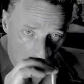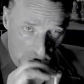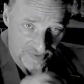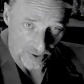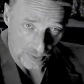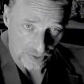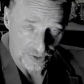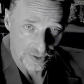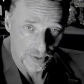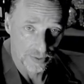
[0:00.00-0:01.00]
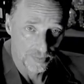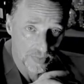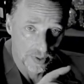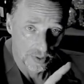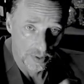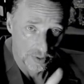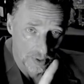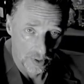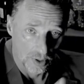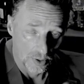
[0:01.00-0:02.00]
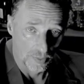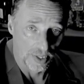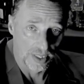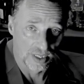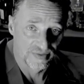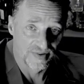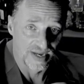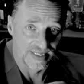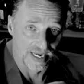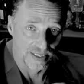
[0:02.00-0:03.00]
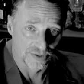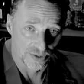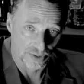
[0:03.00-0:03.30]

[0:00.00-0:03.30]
Well, folks, we're here to find the answer.